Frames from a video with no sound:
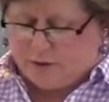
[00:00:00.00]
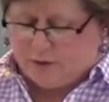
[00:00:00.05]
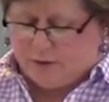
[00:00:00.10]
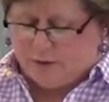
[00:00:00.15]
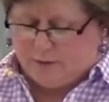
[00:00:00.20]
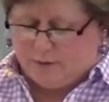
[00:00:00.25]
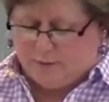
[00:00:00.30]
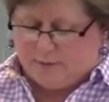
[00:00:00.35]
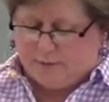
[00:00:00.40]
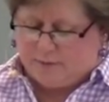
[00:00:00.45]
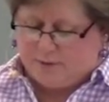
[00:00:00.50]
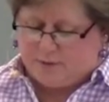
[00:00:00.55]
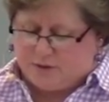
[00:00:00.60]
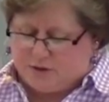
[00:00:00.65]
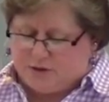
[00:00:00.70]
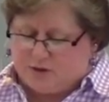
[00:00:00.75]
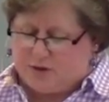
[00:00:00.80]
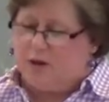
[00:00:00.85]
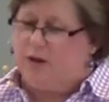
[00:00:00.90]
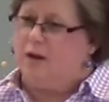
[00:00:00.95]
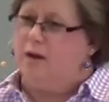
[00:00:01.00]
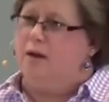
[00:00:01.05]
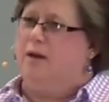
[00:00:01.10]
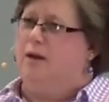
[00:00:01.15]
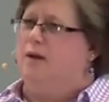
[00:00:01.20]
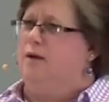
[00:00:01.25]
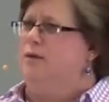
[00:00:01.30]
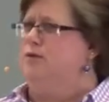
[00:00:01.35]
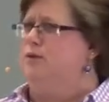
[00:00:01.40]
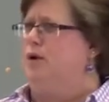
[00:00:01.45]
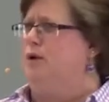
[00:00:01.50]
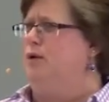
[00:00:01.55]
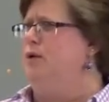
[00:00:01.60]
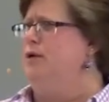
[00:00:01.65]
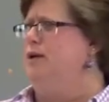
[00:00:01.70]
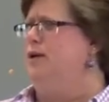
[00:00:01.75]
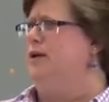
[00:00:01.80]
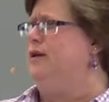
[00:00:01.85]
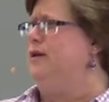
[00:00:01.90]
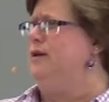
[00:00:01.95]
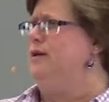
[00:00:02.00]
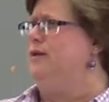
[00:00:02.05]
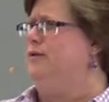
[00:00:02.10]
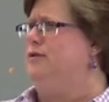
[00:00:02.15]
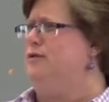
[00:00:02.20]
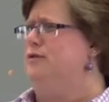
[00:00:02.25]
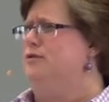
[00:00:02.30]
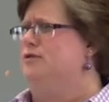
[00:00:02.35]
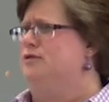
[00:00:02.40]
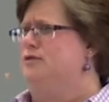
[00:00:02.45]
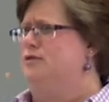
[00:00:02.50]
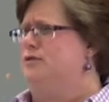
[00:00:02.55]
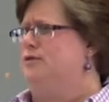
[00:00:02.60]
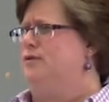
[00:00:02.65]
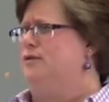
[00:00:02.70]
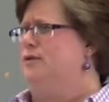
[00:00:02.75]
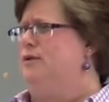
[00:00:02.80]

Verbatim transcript: ago and just totally just